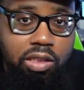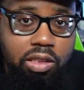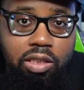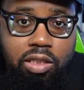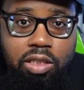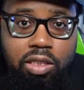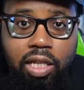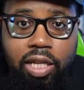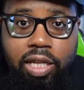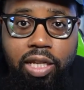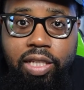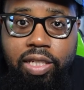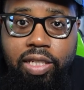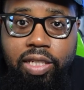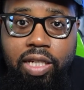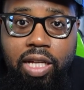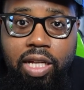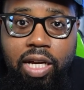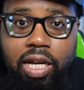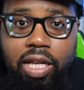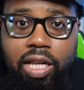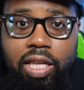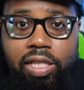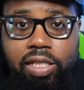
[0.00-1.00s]
date
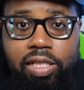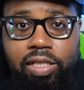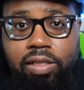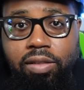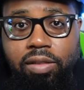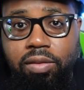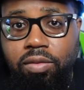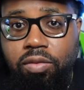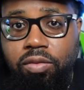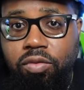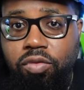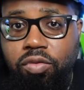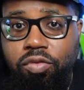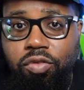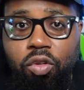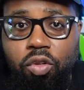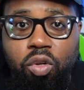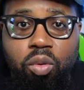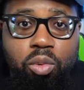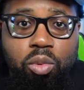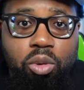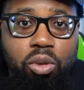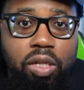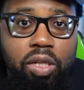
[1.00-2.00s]
night,
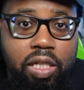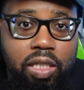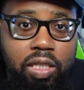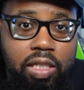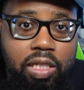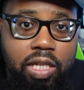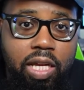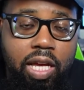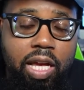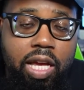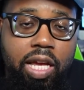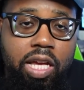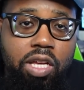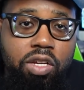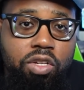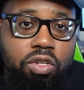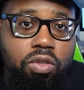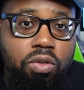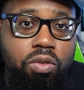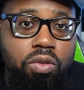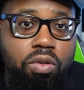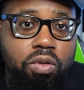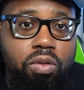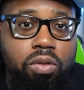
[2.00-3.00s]
formal and
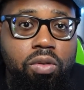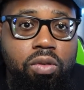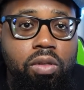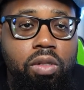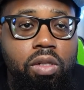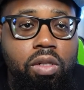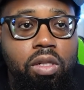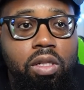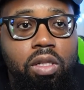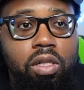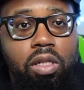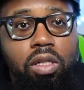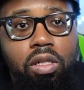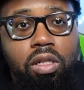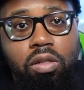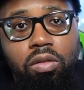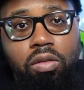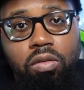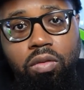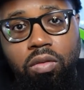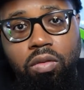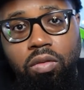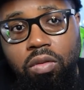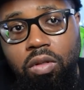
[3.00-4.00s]
casual,
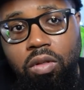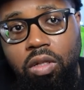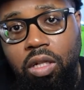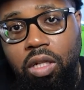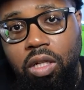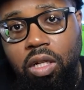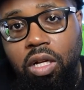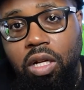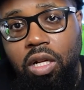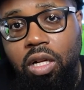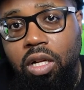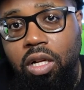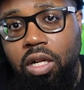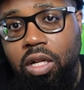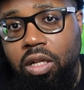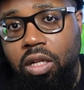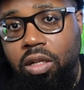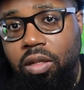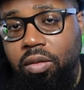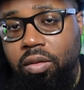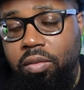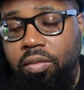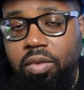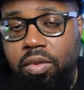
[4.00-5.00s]

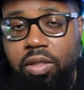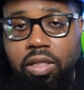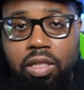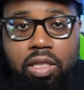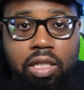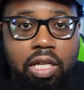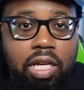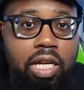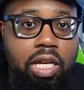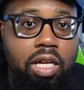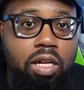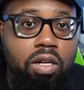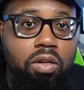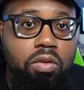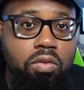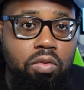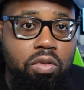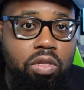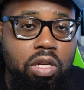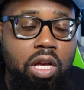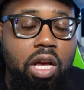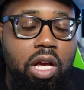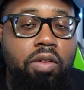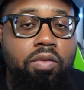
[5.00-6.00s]
club,
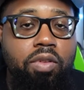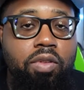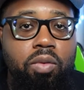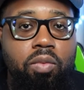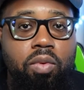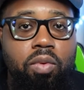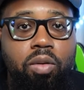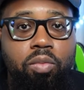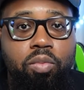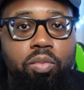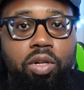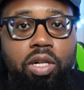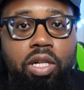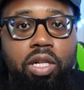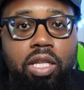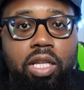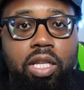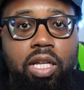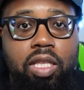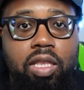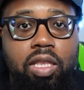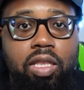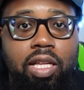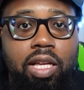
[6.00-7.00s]
lounge, however you want to put it
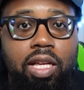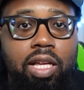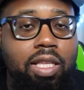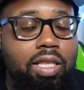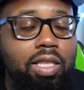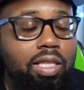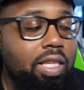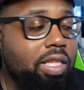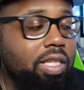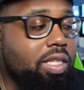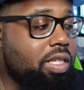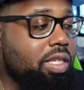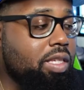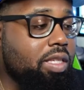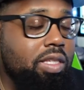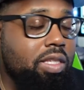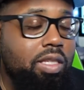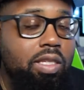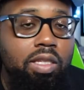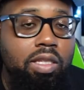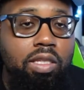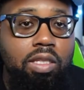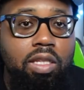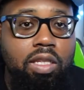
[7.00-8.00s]
like that. This
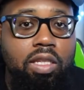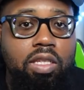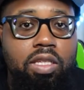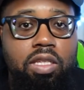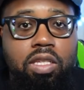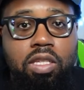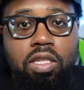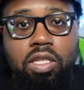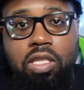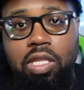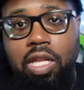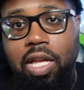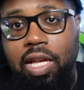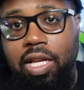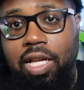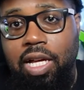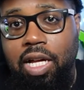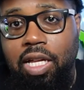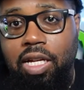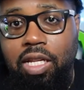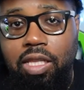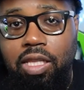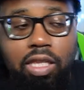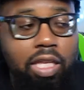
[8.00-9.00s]
is this is that
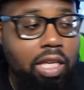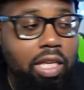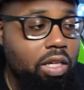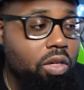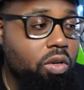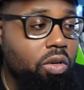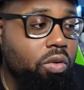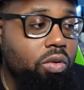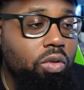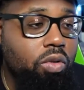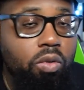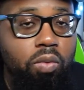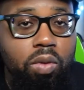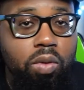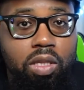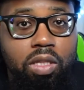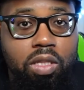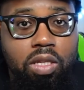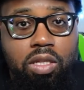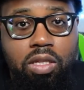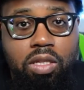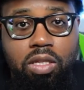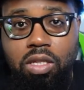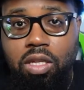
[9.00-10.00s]
kind of thing going on with
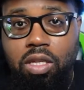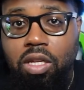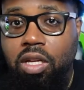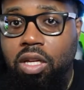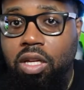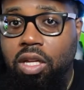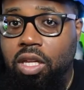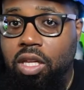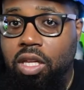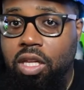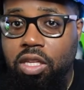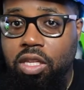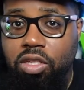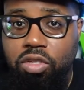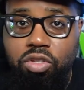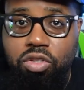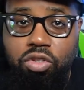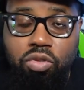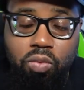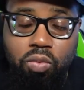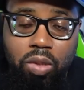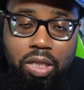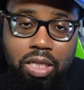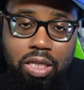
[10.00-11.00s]
this. It's
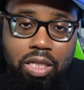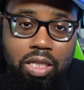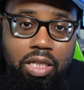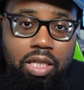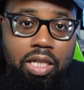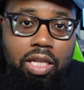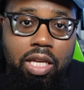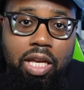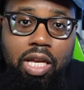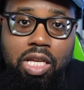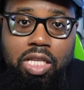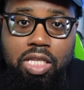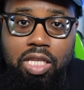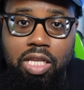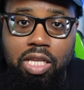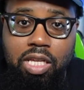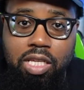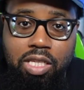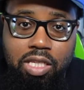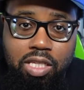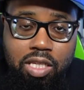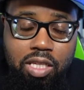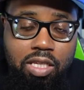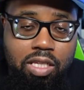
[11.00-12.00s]
sweet, it has
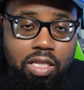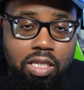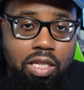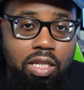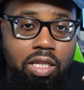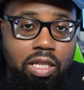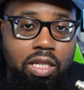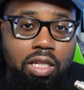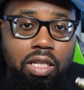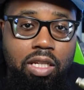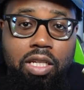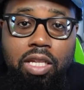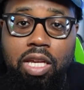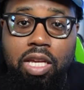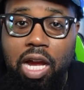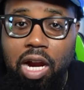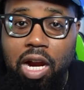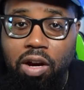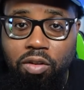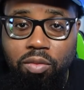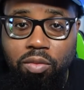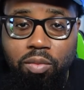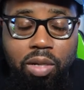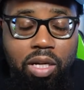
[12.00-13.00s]
incense in it,
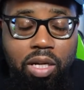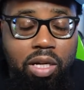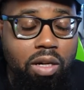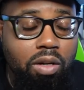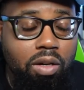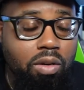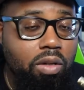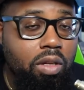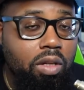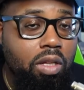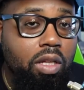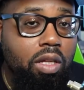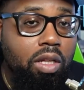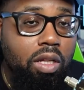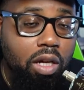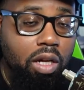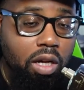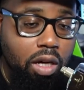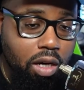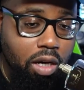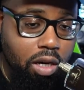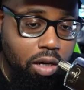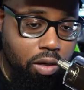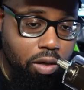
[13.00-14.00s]
caramel,
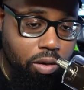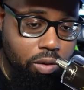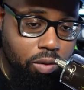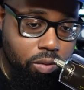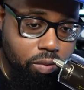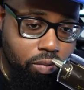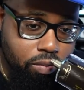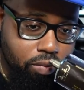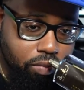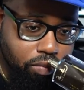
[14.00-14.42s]
um,